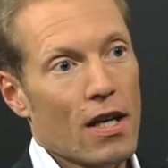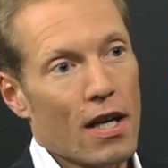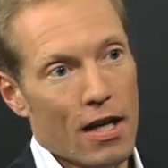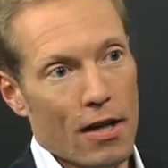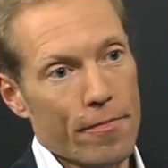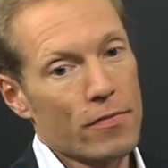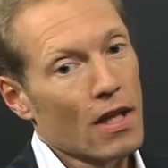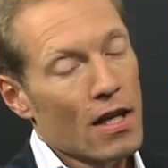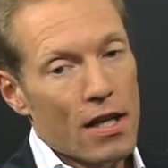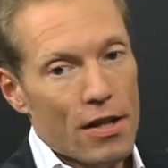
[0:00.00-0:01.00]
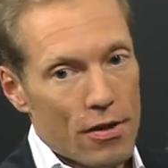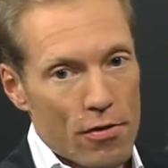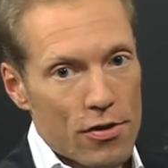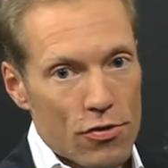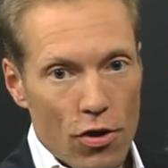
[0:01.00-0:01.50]
There
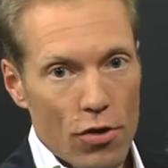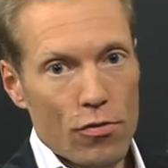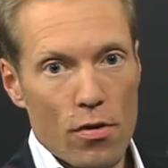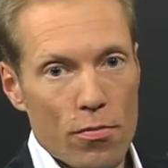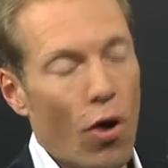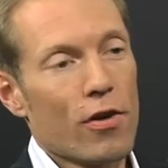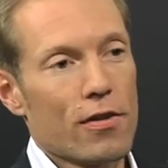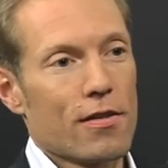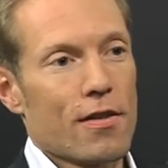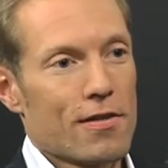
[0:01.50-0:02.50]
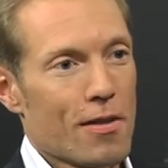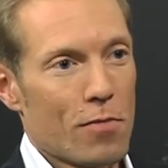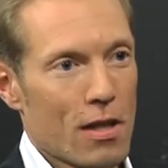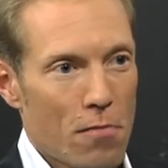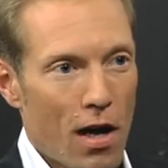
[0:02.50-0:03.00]
is no point in
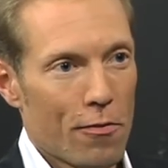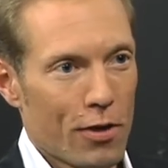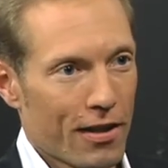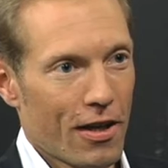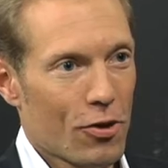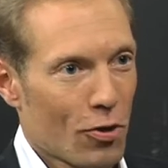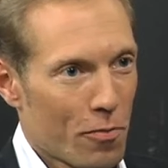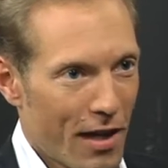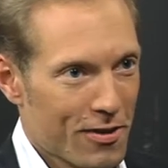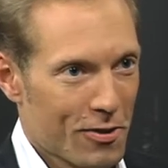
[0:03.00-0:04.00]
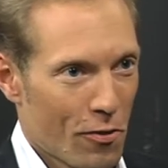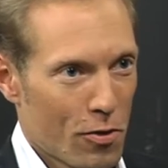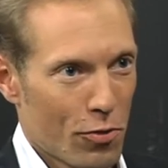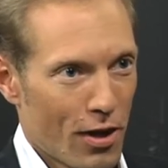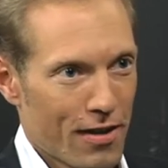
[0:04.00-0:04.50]
simply marveling at the complexity of
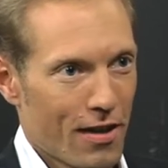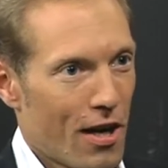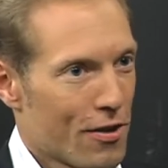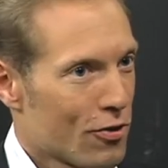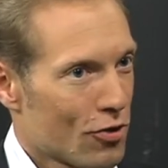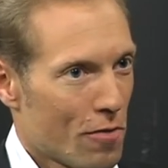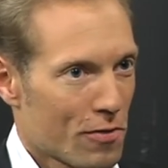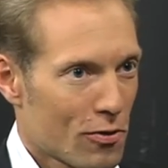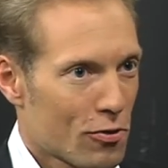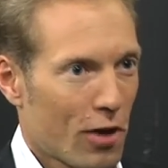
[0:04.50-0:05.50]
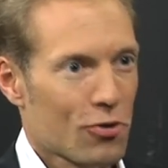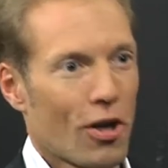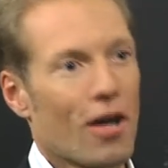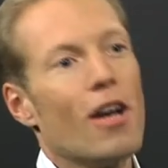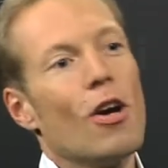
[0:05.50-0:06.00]
the brain, either in terms of
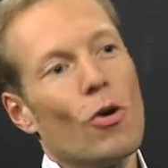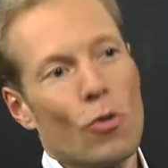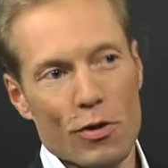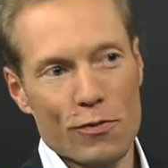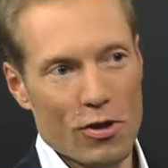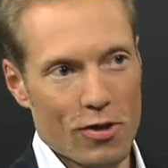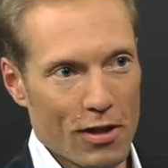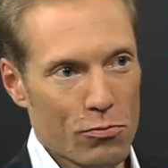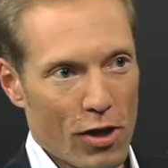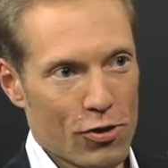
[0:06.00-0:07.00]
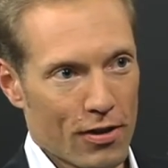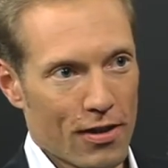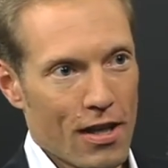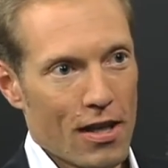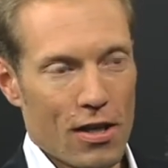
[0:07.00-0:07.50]
structure or its functional
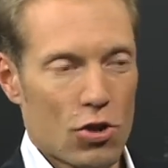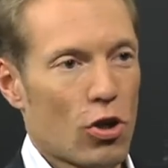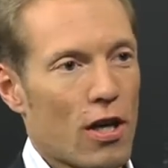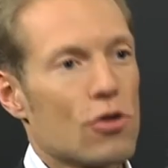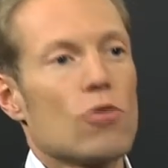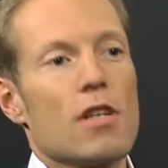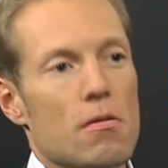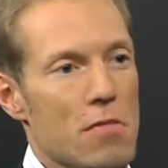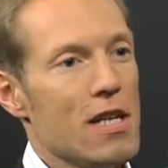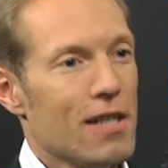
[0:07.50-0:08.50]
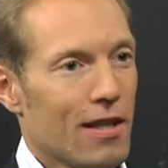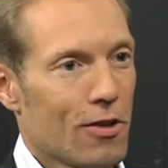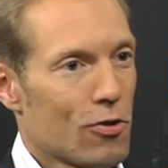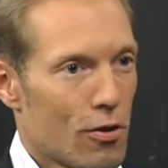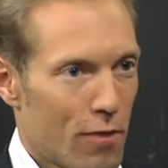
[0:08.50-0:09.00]
expression, and try to read meaning
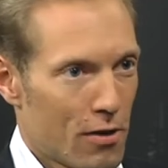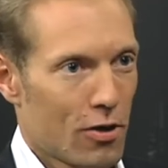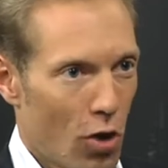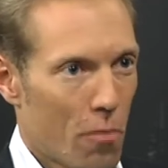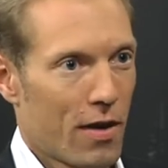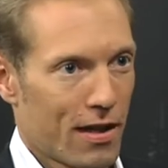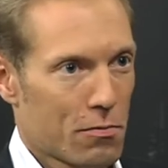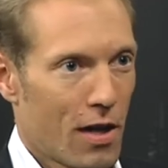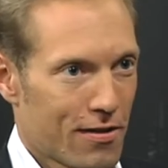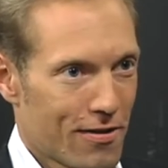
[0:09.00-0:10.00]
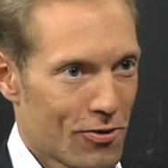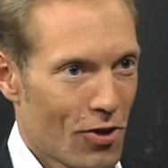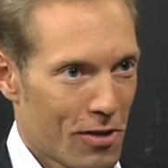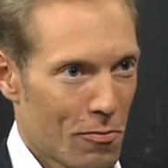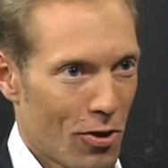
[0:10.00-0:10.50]
into the very complex patterns
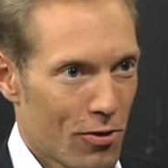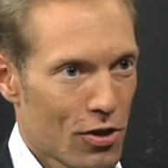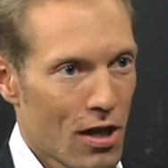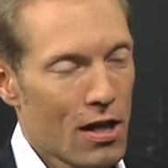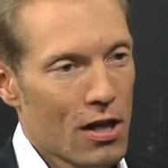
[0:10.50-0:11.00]
that emerge.